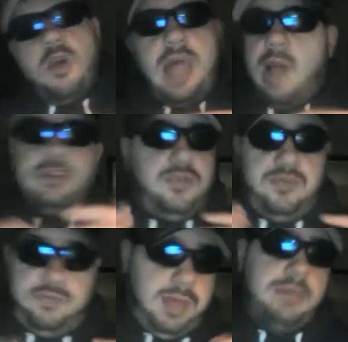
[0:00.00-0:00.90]
That was
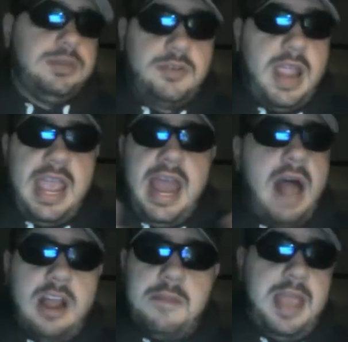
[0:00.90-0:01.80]
that was great. And
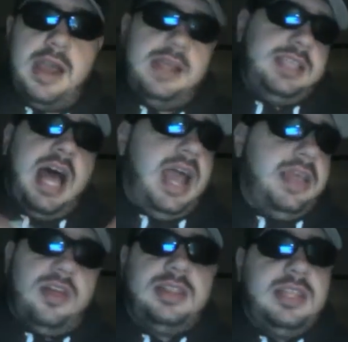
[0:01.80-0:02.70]
I'm going to be honest, I
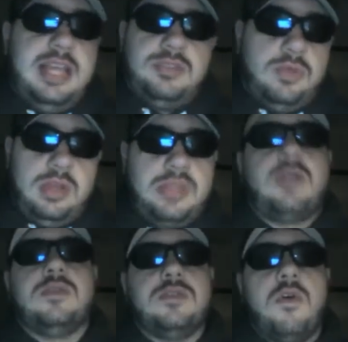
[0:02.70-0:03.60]
thought the Nets were, I thought
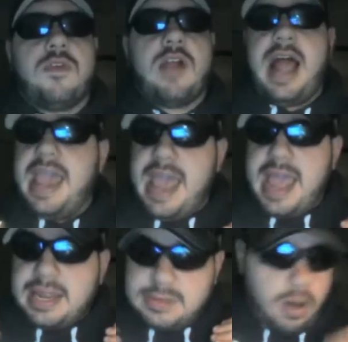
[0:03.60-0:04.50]
it was over. I
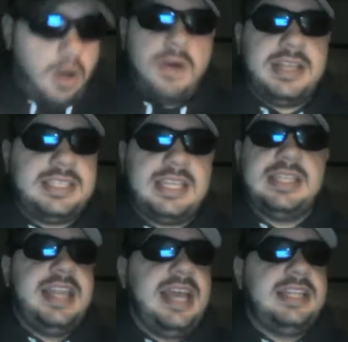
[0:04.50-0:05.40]
had already said
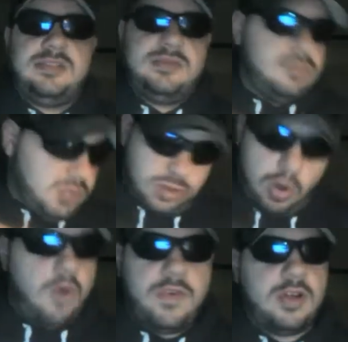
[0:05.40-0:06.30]
the Nets it's
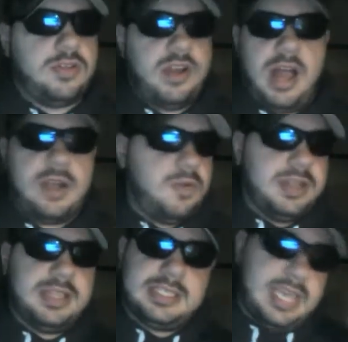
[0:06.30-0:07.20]
over. They're not going to
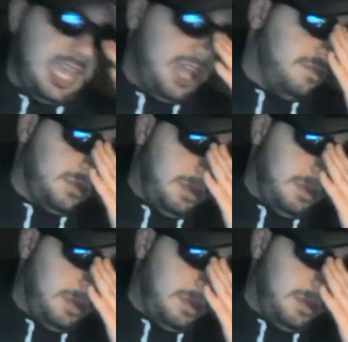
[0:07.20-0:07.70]
win this game.